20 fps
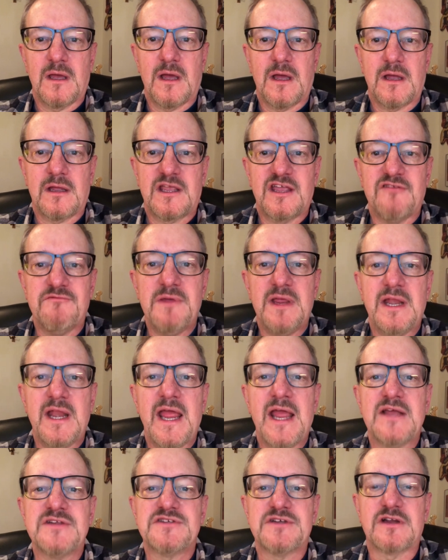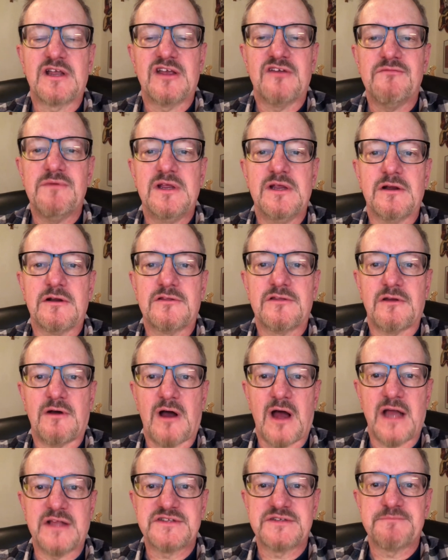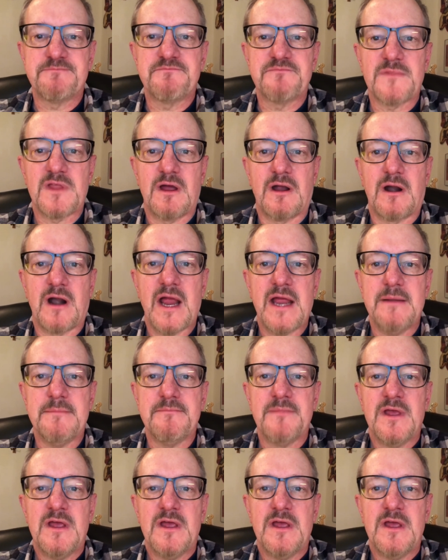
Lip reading: give me an answer. Give me your thoughts. All right.